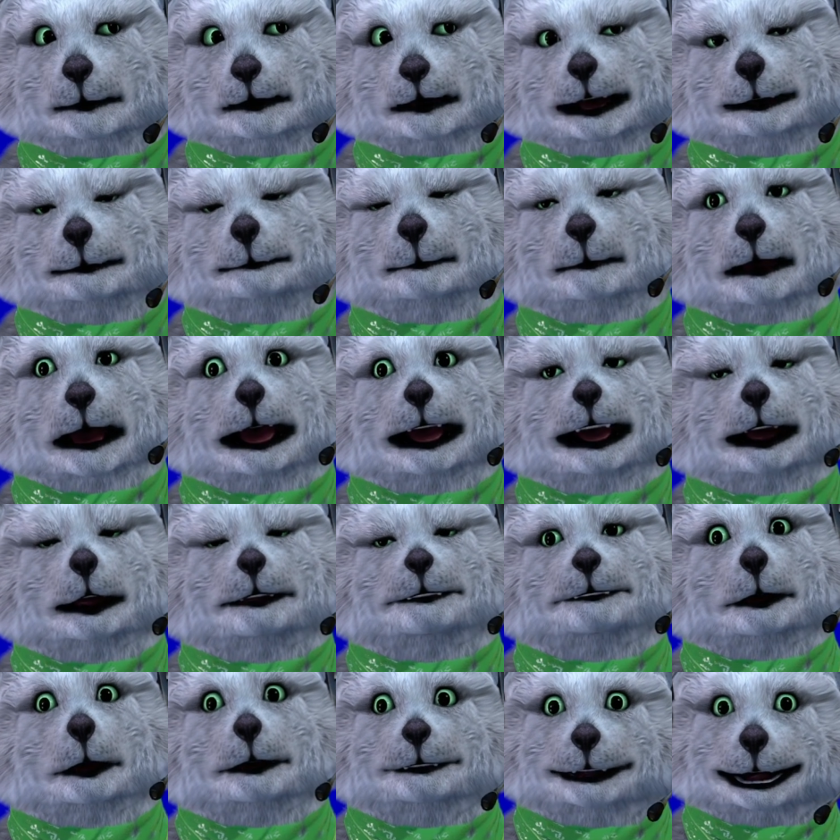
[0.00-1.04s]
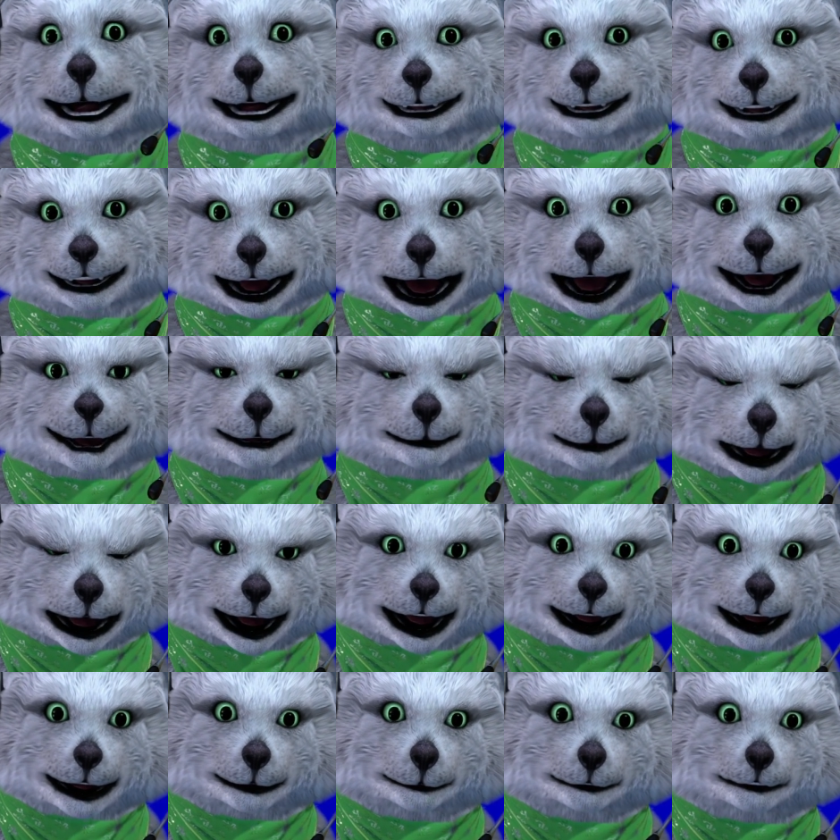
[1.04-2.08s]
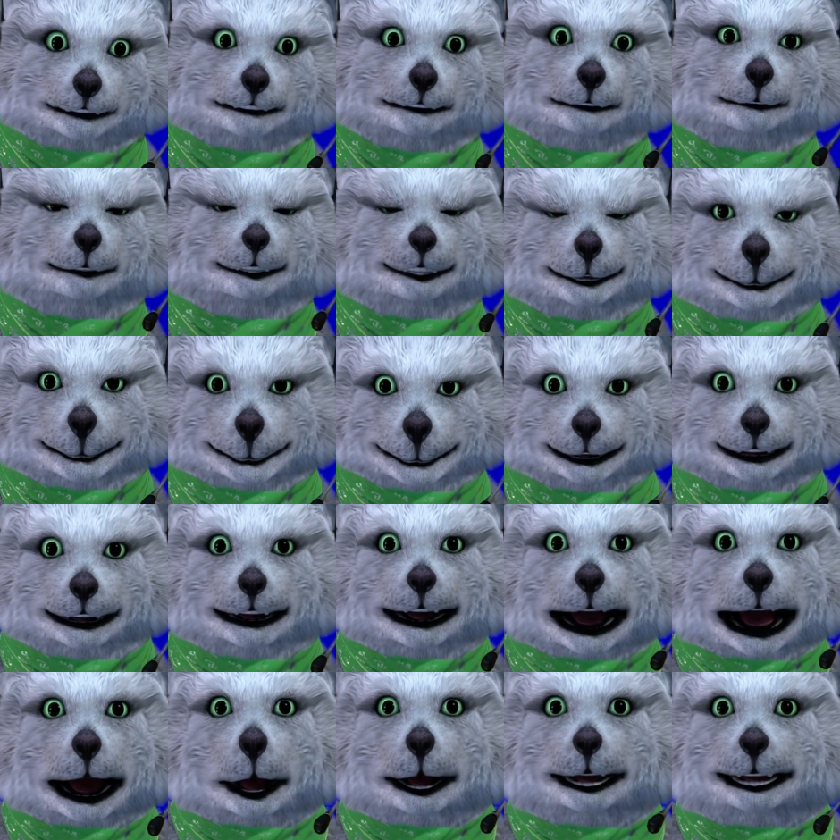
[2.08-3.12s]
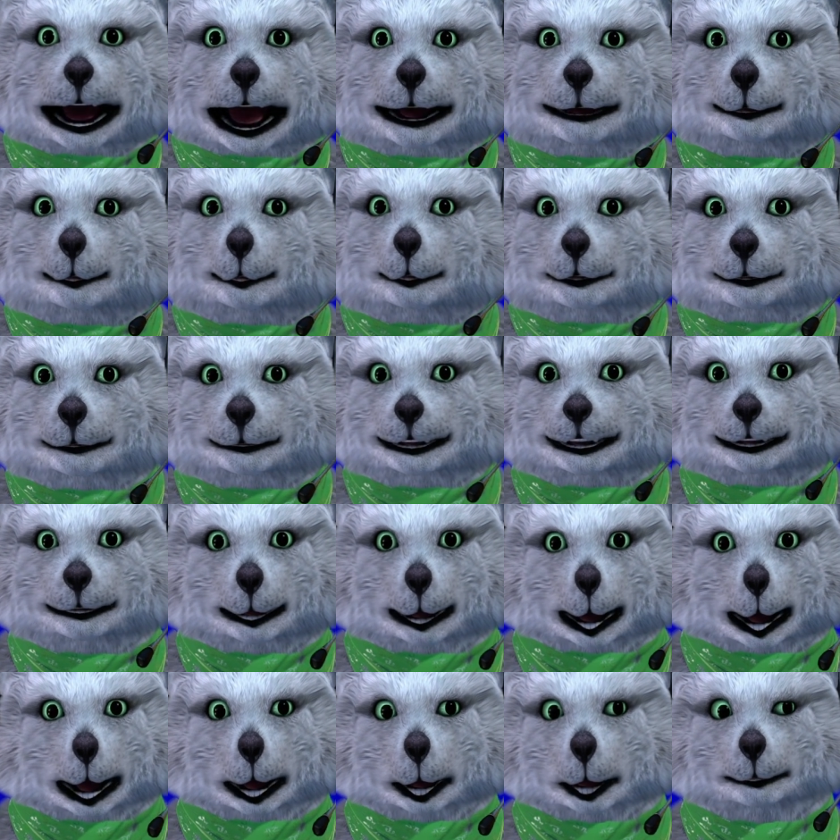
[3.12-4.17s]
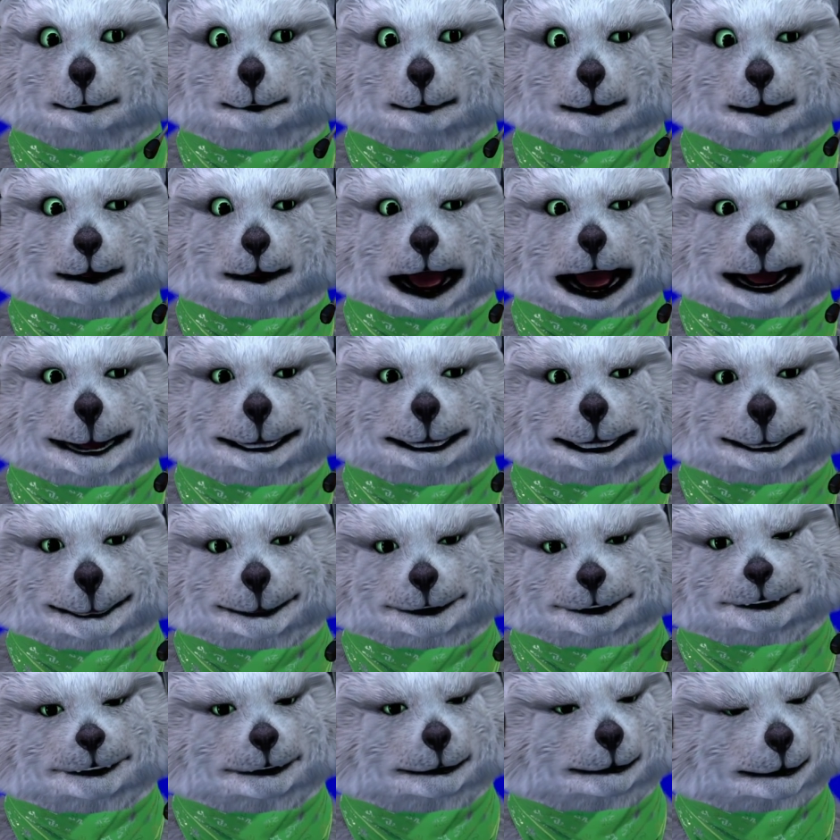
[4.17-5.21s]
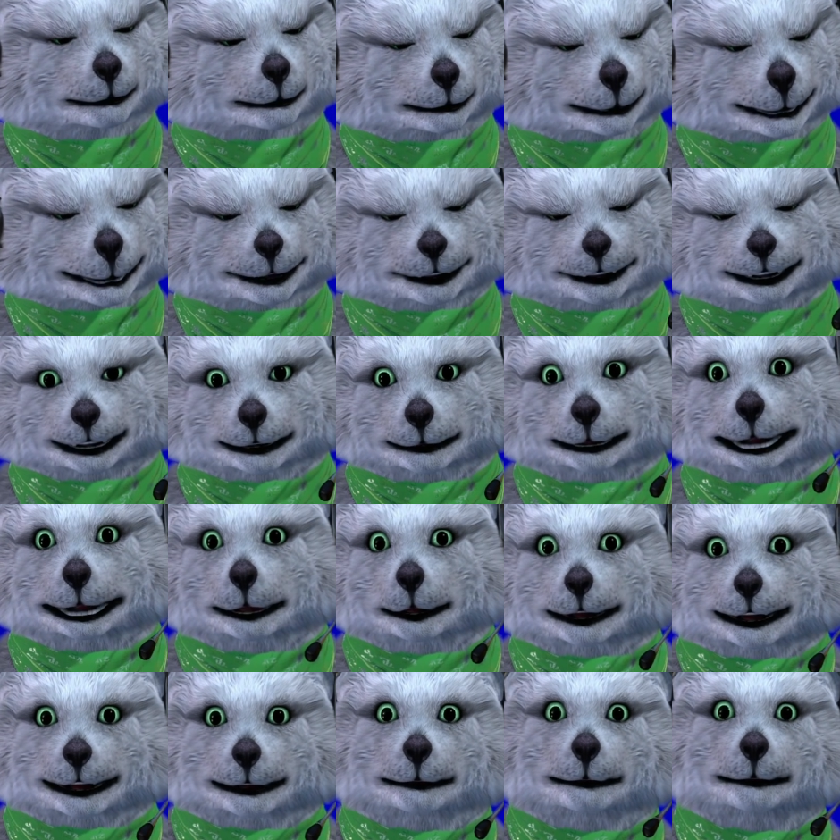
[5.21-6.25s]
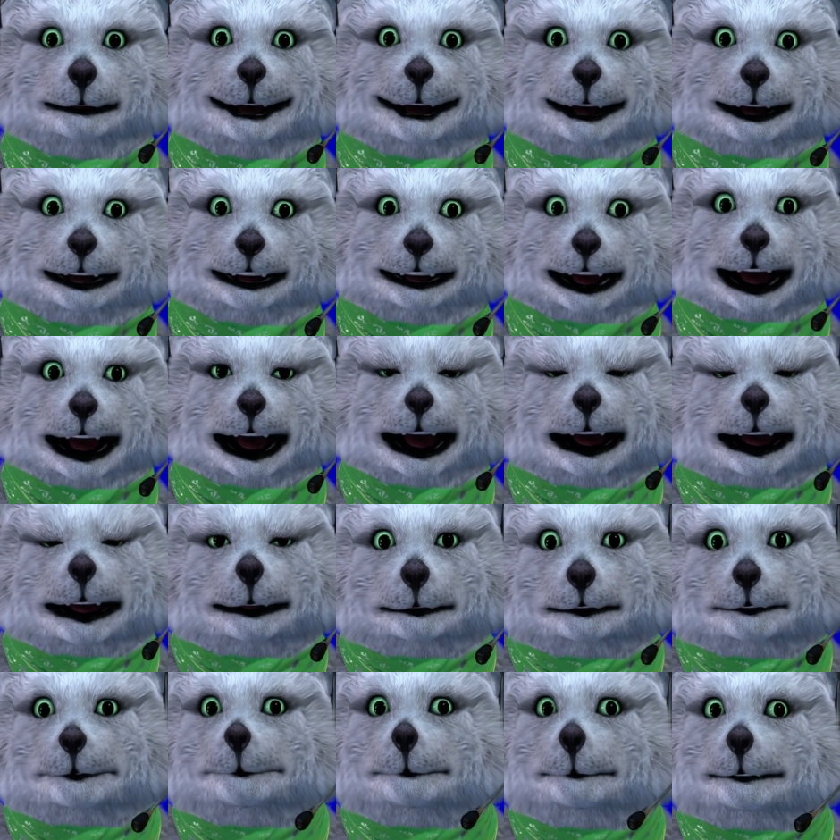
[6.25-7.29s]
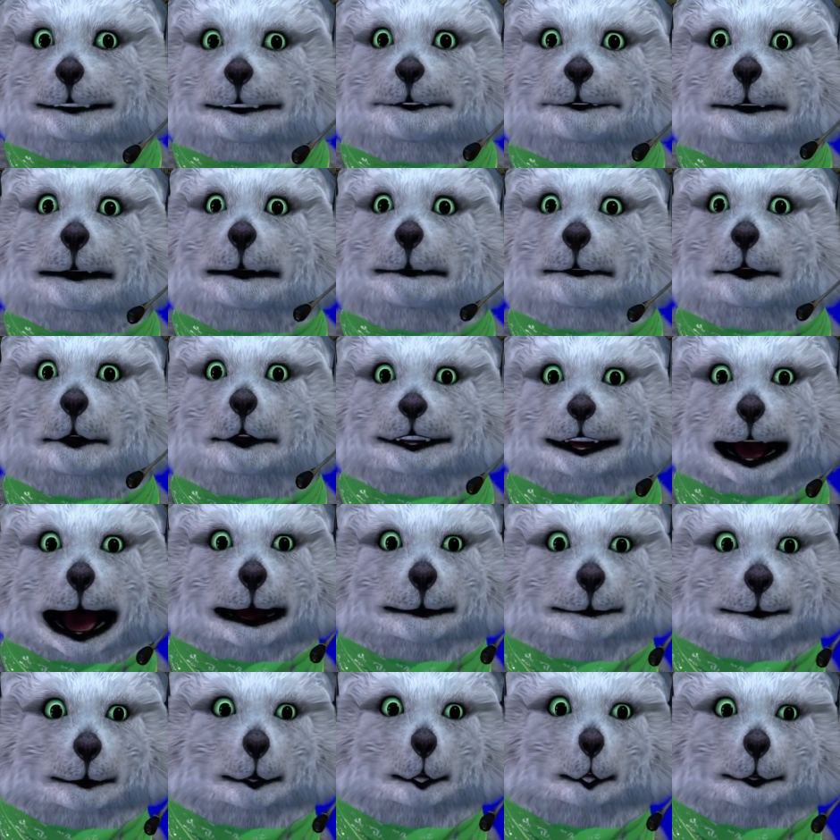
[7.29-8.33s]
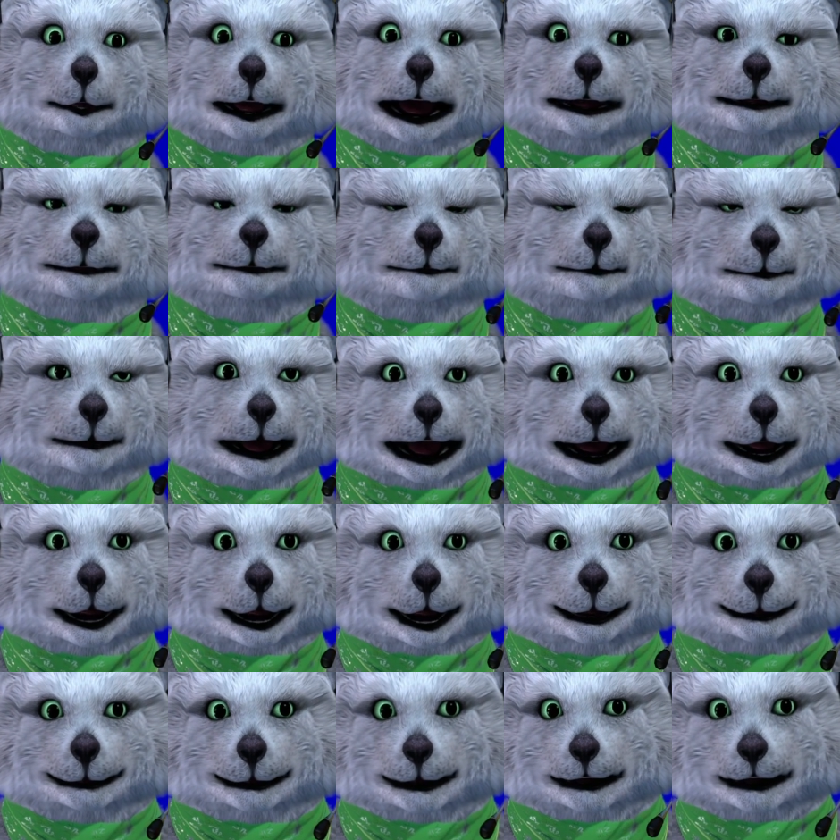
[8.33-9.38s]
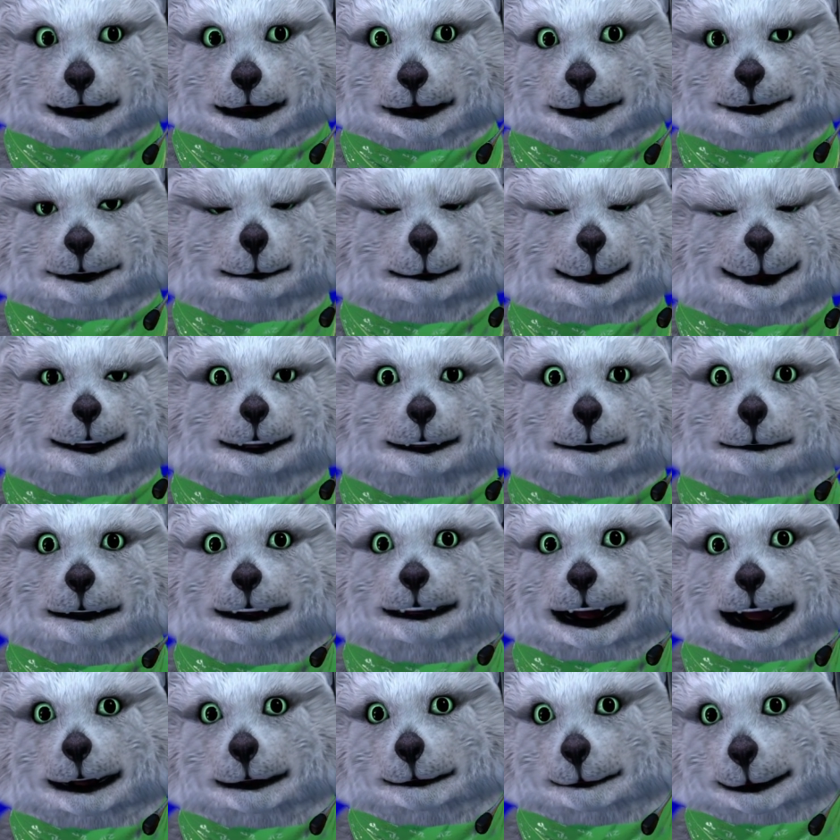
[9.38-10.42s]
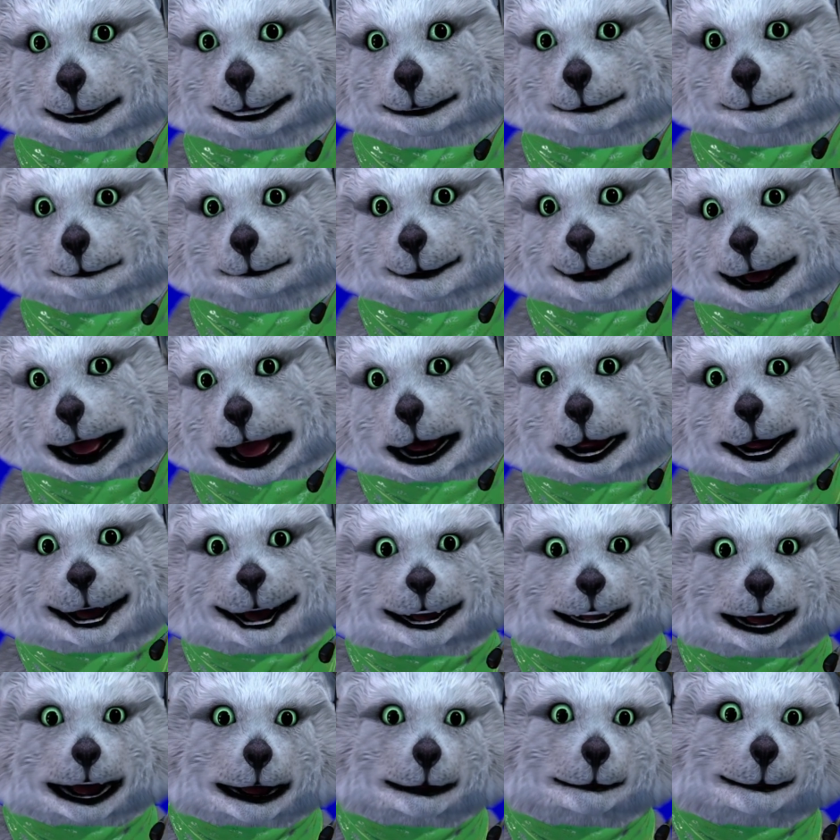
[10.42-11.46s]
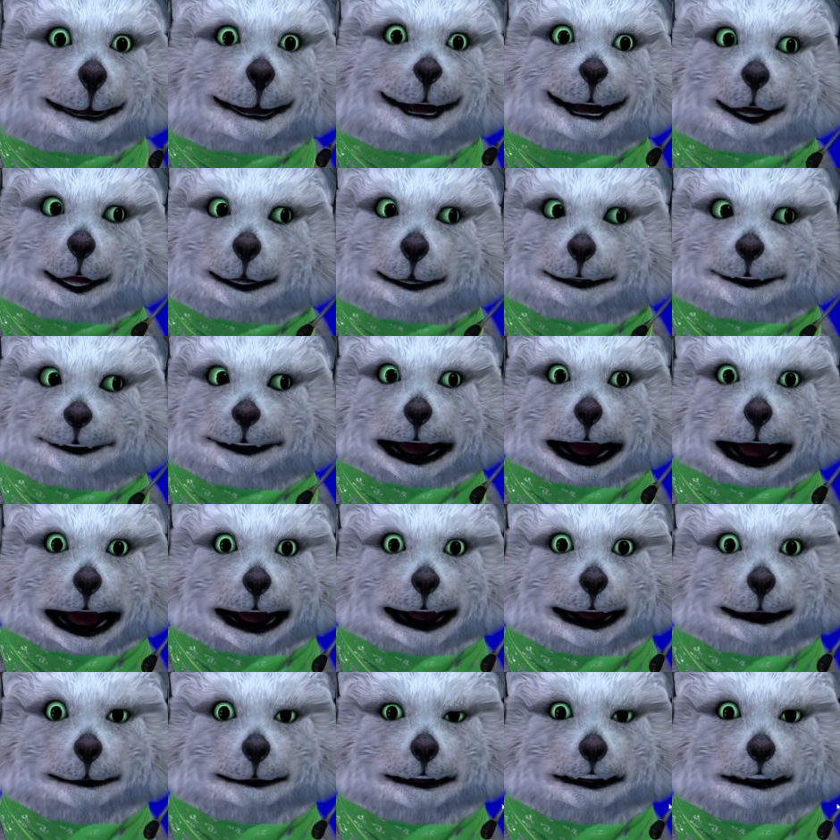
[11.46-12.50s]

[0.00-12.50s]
I've, I honestly haven't tried too many other softwares before, um, but this is completely free, and I think it does the job pretty well. So I've been using it like for the longest time, ever since I started.